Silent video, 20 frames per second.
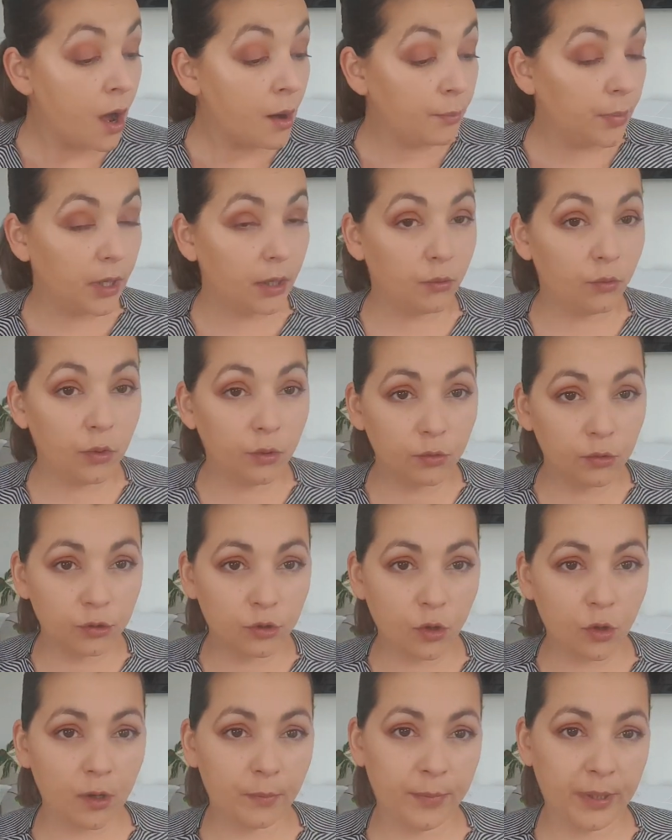but we will
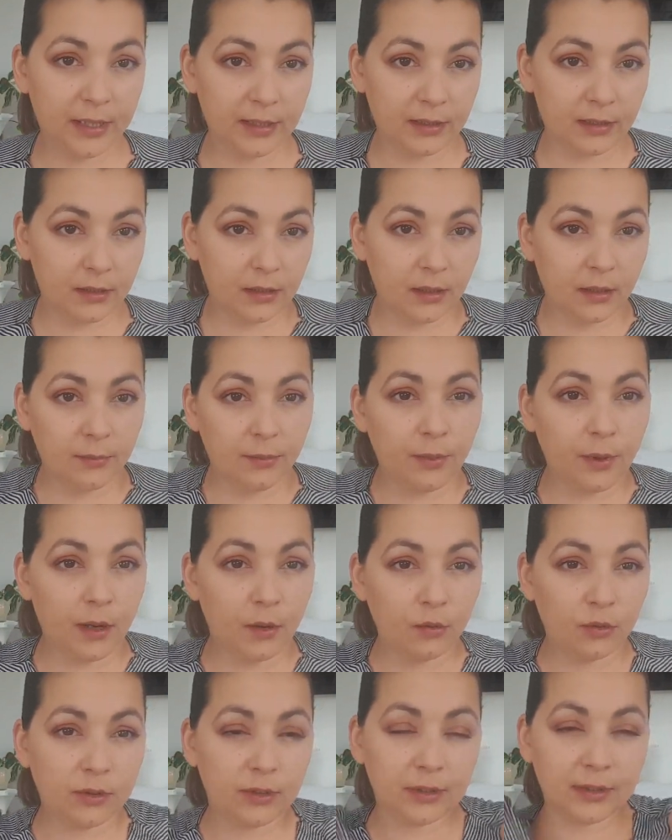talk a bit
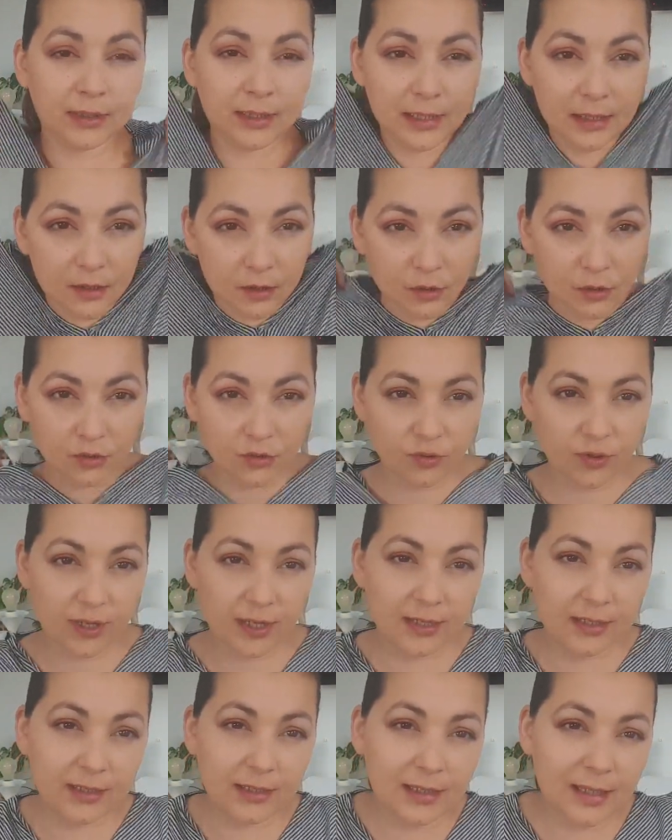about these
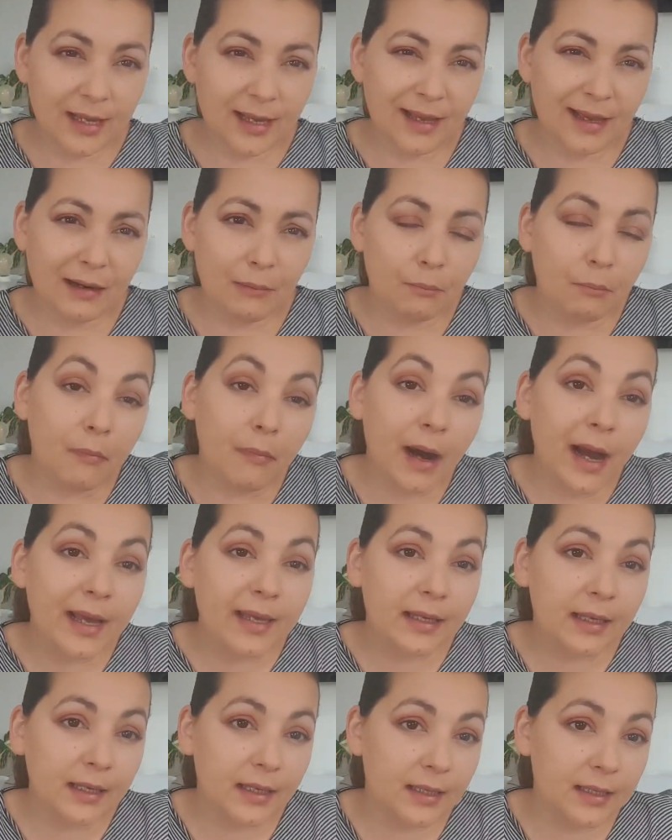nutrients and
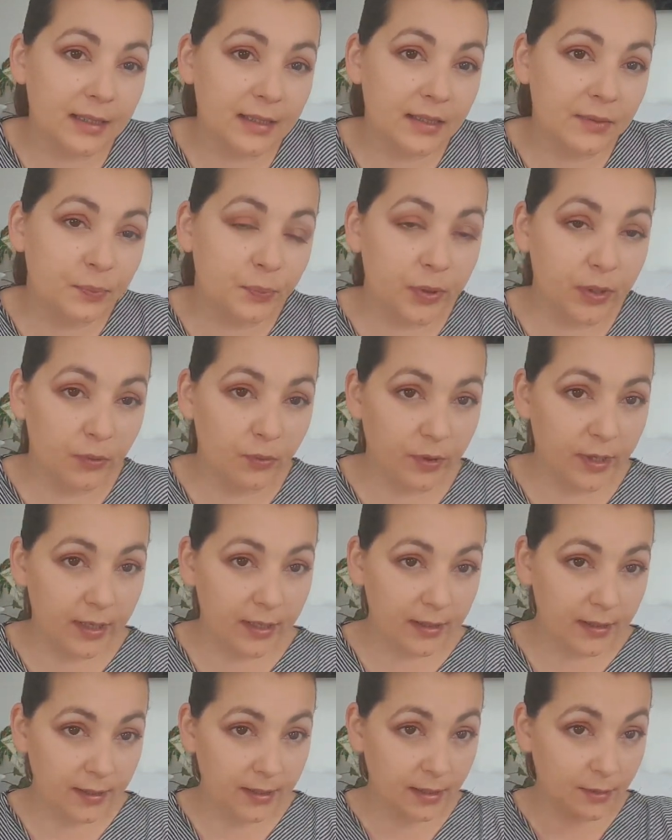my
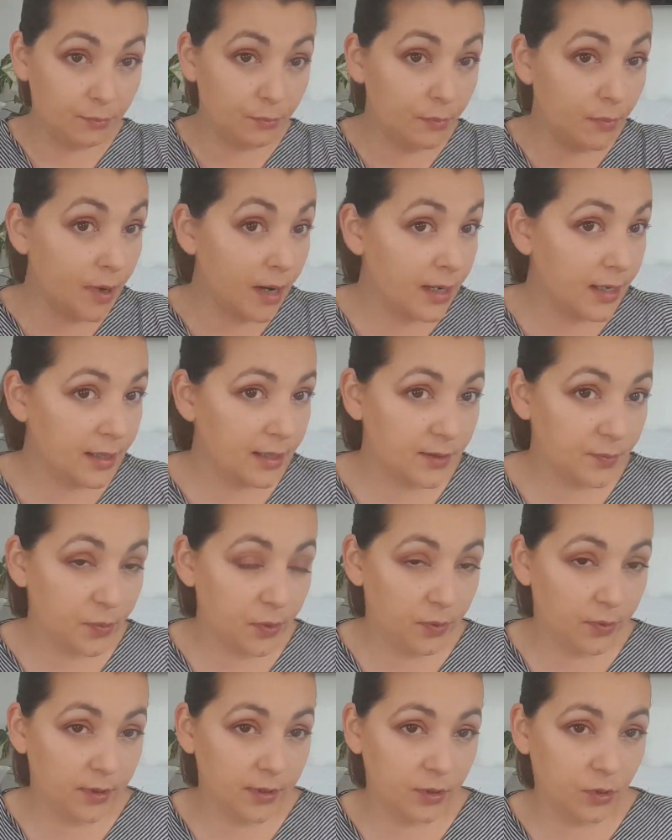experience
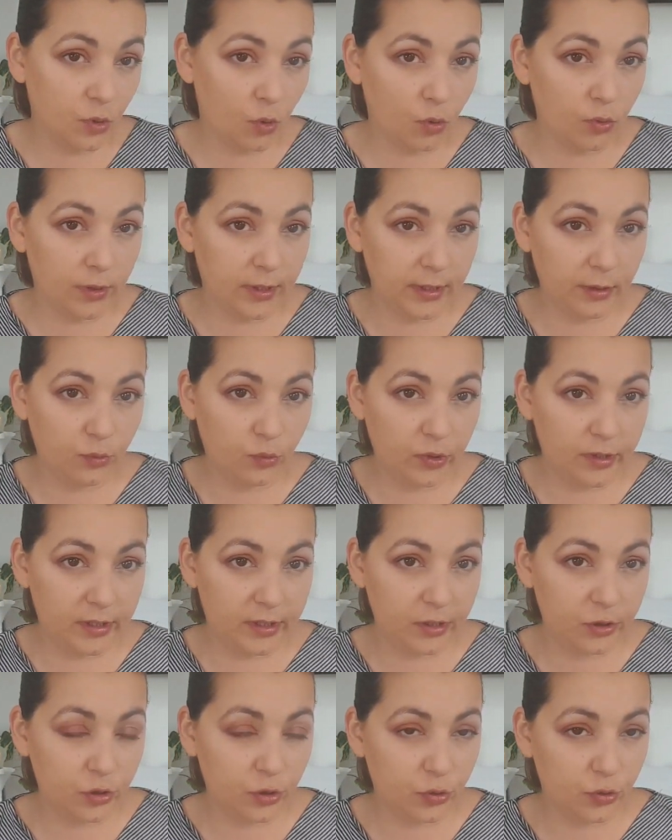only with
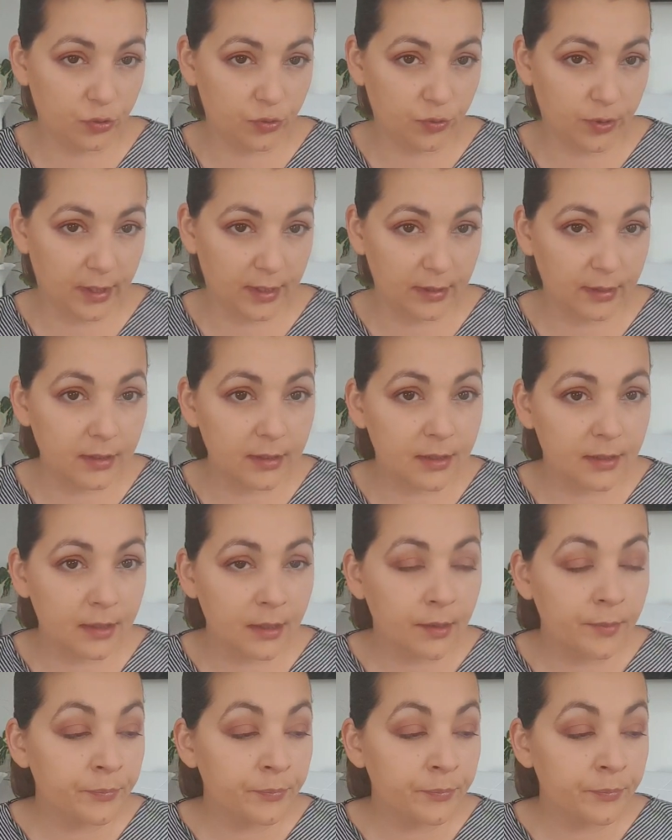these nutrients.